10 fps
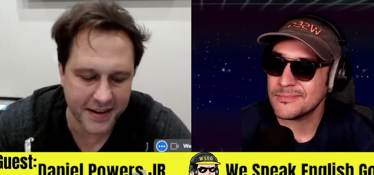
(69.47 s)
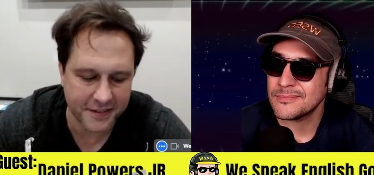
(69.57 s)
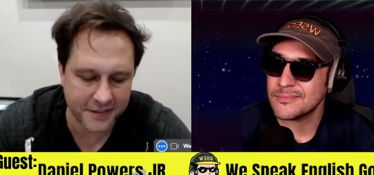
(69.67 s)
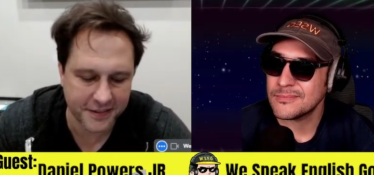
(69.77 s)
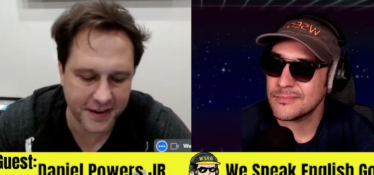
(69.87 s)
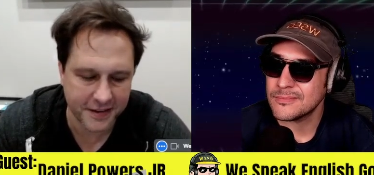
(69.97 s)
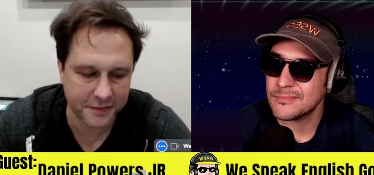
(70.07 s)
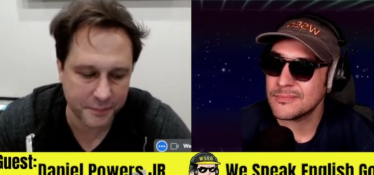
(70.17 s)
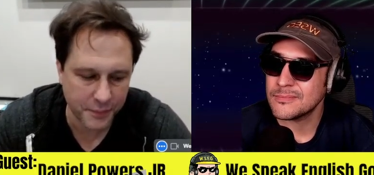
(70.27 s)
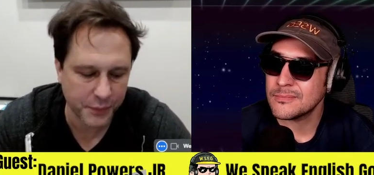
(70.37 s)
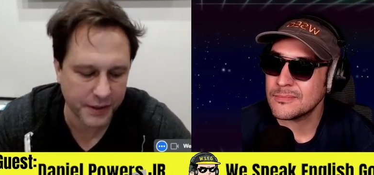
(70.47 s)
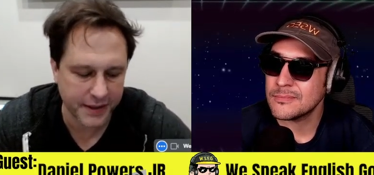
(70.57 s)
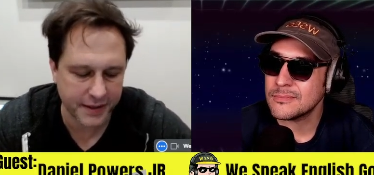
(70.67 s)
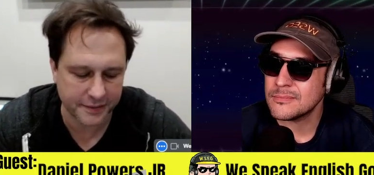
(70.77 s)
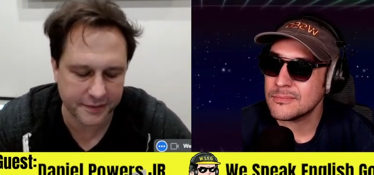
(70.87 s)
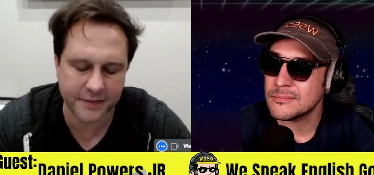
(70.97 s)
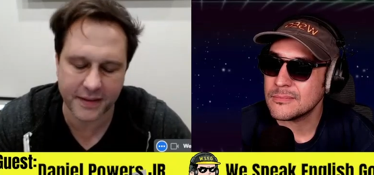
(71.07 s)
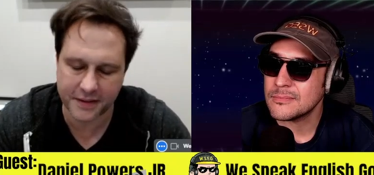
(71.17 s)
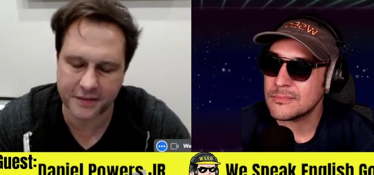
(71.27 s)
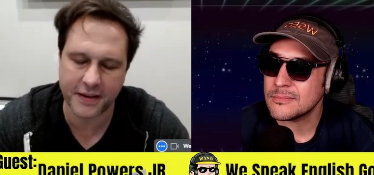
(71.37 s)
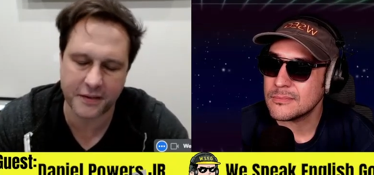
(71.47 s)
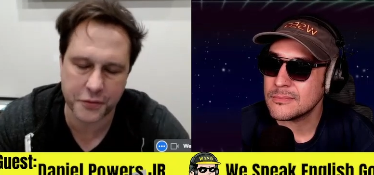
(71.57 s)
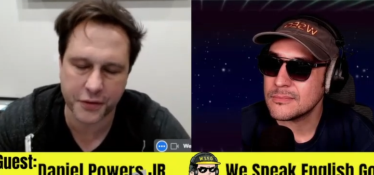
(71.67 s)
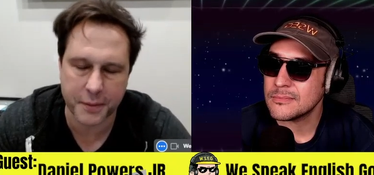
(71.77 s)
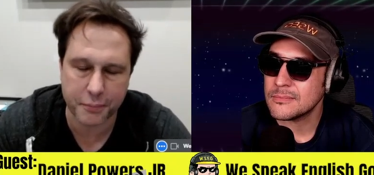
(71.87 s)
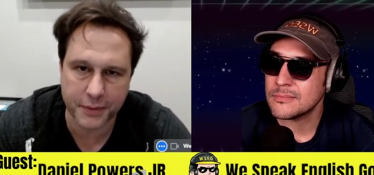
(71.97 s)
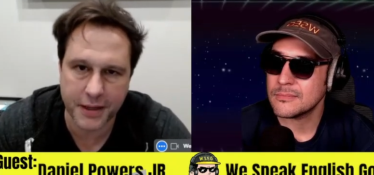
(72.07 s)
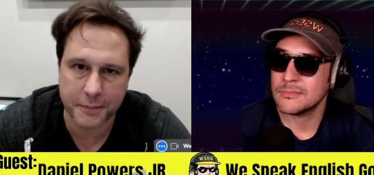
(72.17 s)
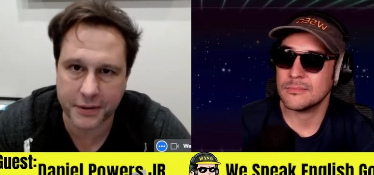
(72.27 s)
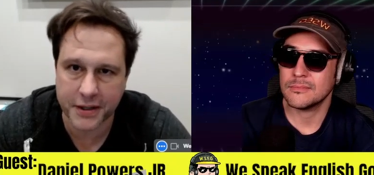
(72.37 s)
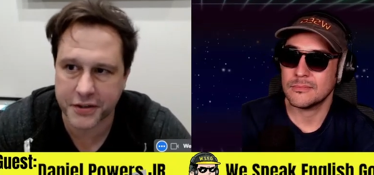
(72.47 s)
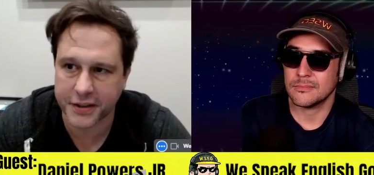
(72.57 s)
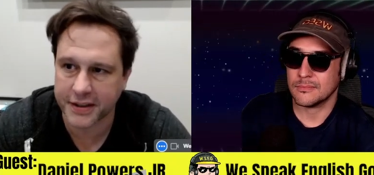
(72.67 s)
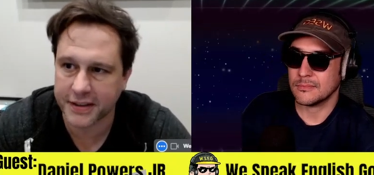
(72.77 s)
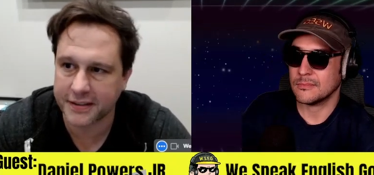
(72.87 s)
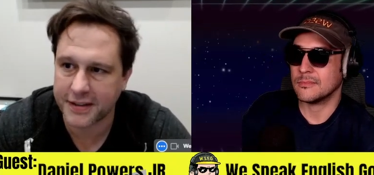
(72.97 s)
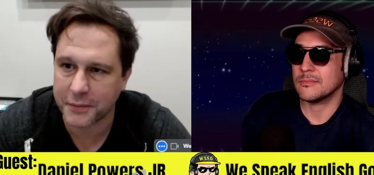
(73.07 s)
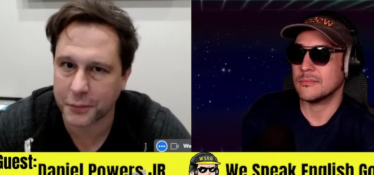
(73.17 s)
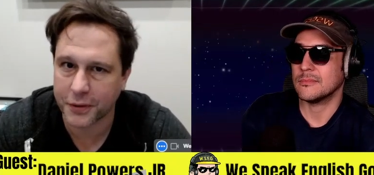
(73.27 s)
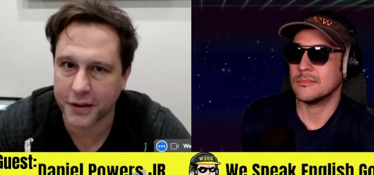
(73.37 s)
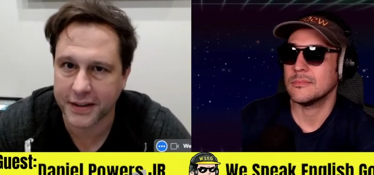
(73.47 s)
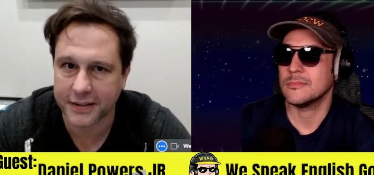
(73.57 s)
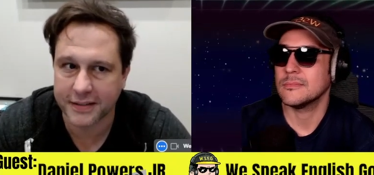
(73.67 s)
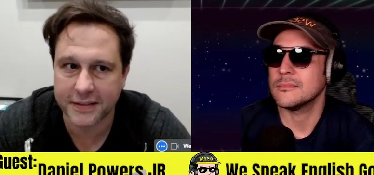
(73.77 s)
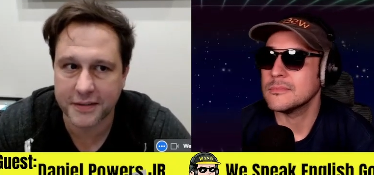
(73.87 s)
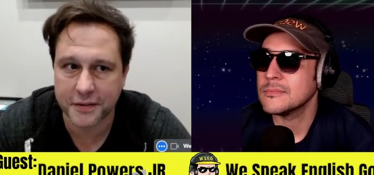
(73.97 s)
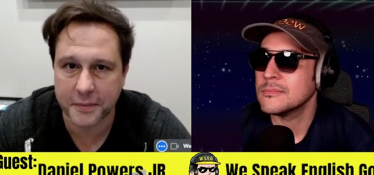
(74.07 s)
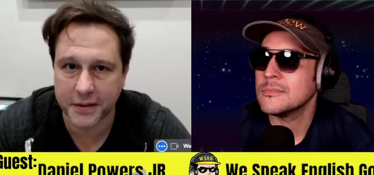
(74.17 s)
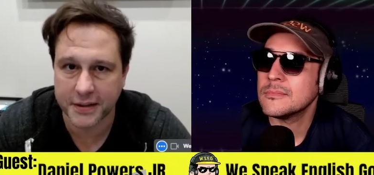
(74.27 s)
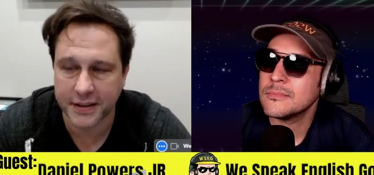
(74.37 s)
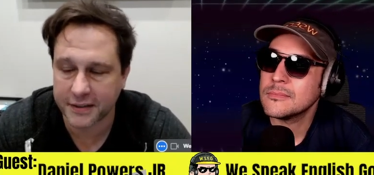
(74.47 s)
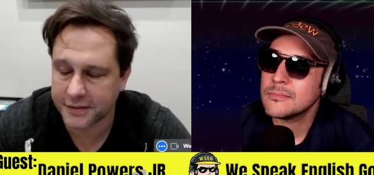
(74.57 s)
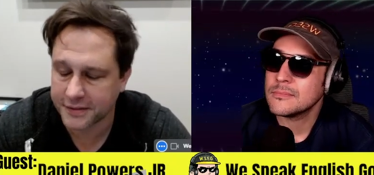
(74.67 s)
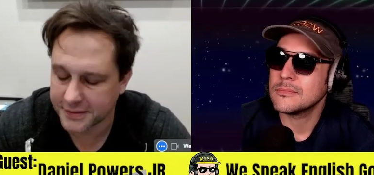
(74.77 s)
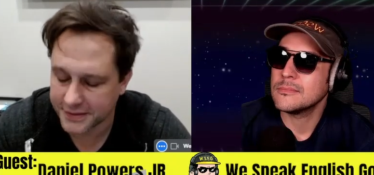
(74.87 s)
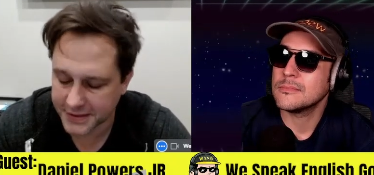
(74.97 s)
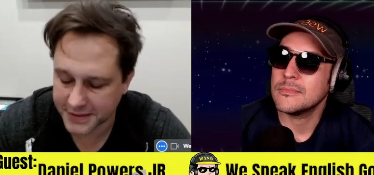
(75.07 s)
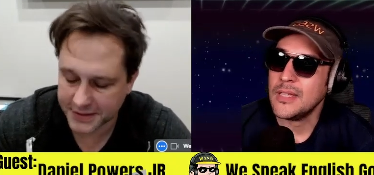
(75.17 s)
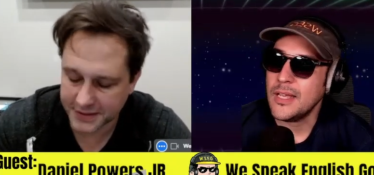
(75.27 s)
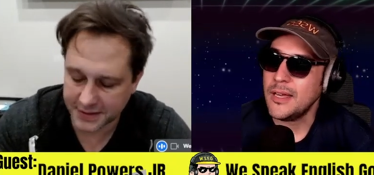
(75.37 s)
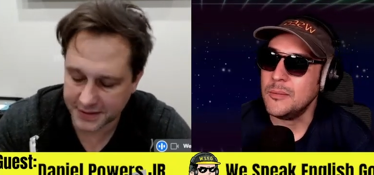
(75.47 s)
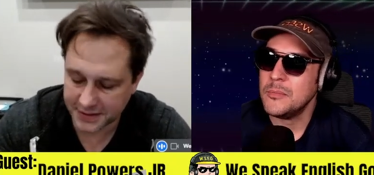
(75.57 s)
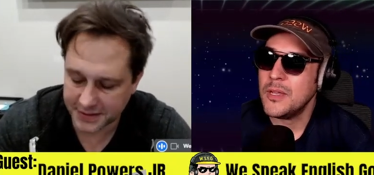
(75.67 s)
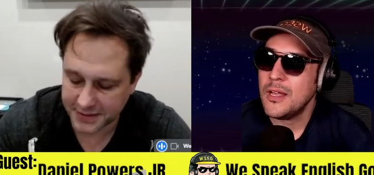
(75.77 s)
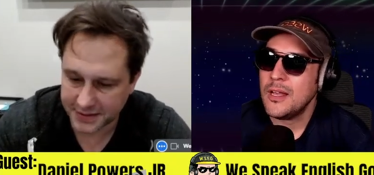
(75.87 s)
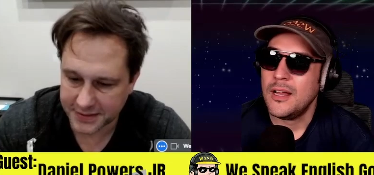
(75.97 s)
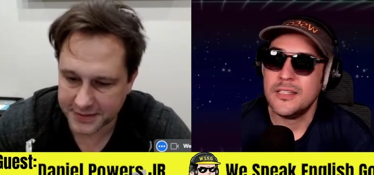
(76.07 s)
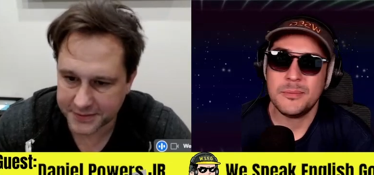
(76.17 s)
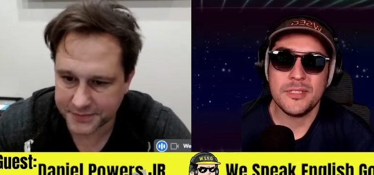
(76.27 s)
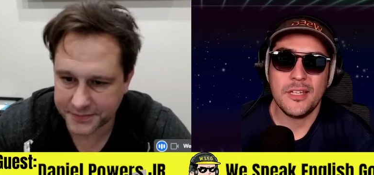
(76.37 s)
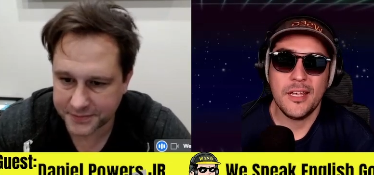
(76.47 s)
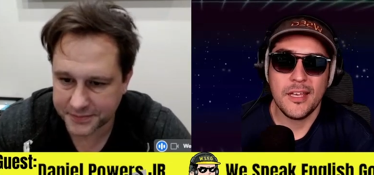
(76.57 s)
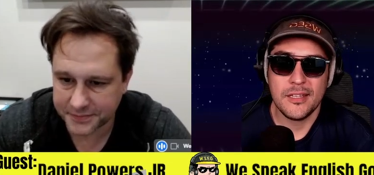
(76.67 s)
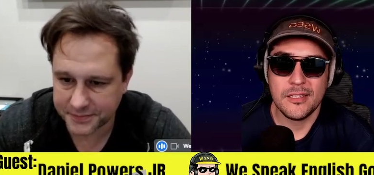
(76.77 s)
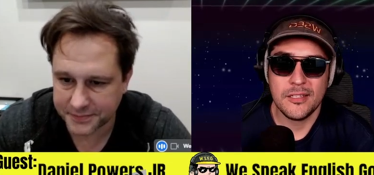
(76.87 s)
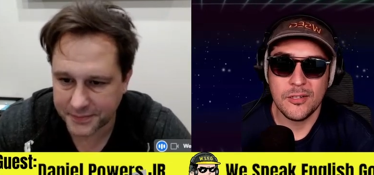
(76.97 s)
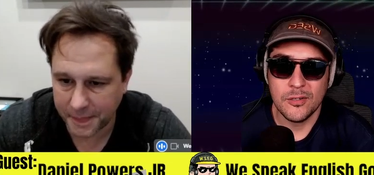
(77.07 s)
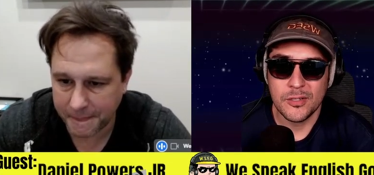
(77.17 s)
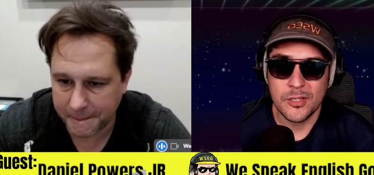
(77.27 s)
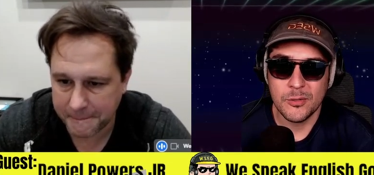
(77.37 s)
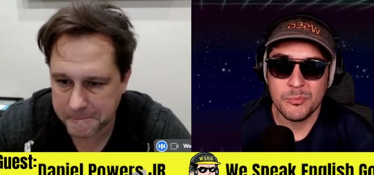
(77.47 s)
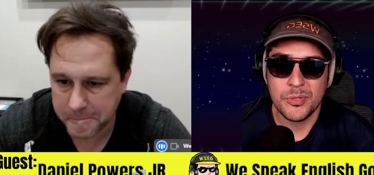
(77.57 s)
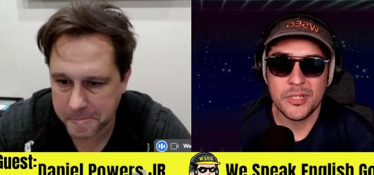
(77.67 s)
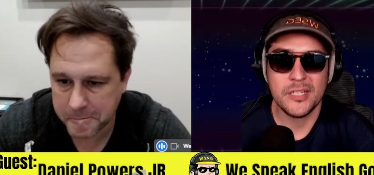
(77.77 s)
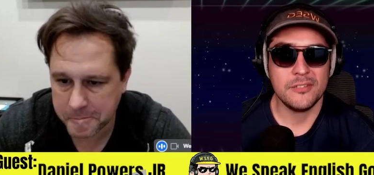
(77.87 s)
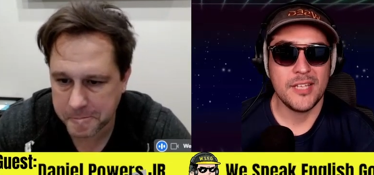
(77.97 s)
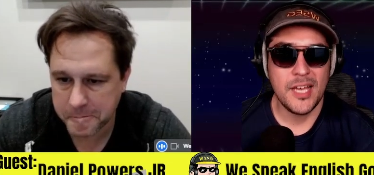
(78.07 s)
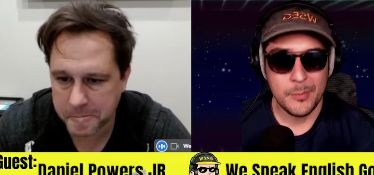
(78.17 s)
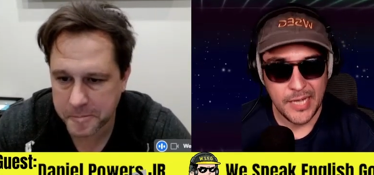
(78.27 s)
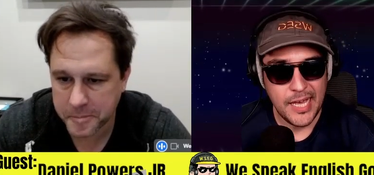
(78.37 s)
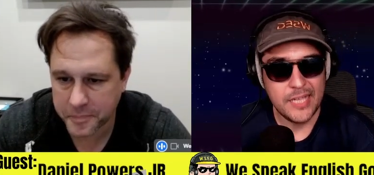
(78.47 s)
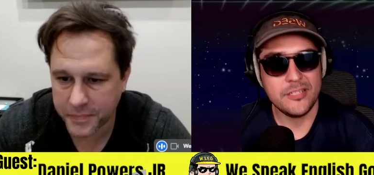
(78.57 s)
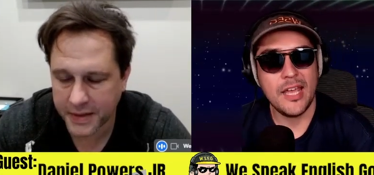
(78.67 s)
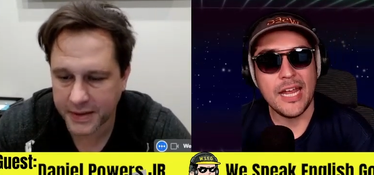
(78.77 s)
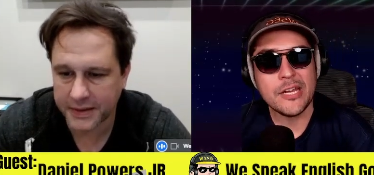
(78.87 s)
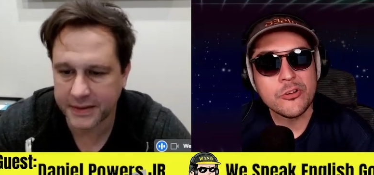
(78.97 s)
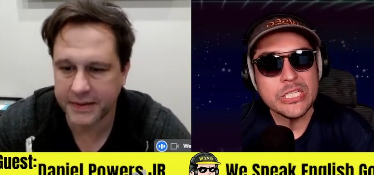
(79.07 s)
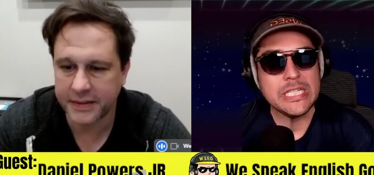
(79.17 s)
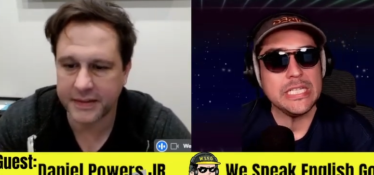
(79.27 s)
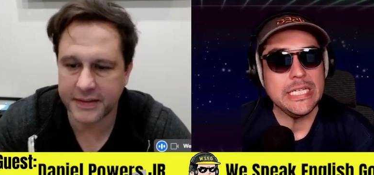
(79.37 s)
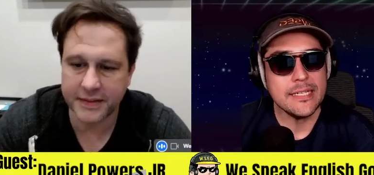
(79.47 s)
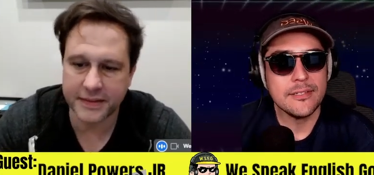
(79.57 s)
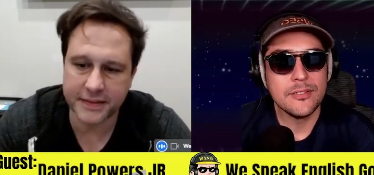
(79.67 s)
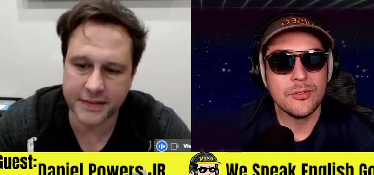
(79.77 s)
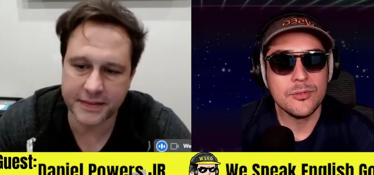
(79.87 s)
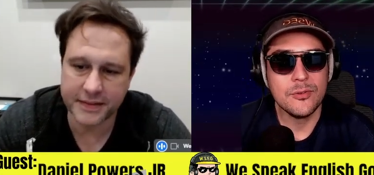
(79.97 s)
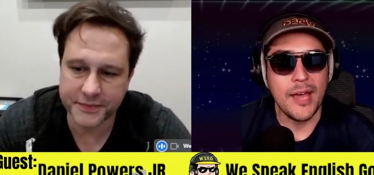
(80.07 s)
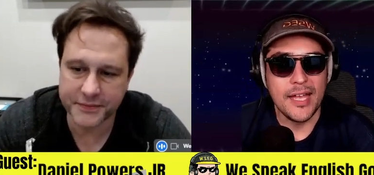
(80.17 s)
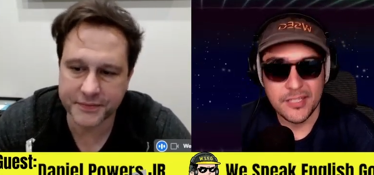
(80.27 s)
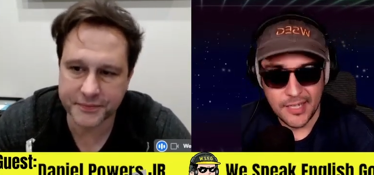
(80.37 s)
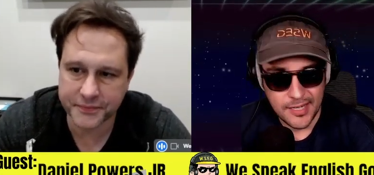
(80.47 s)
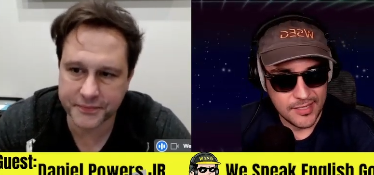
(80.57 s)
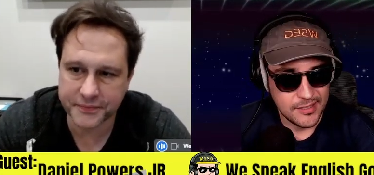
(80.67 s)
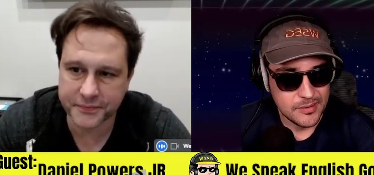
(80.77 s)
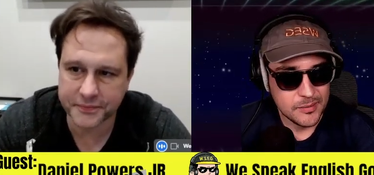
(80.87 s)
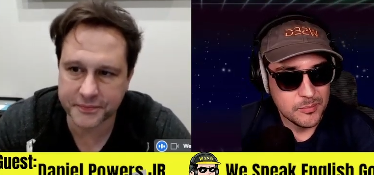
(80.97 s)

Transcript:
Speaker 1: it's it's really a it's it's really a, a pleasure to come to work and do something you love.
Speaker 2: Yeah, especially you know you're putting your time and ed- energy into educating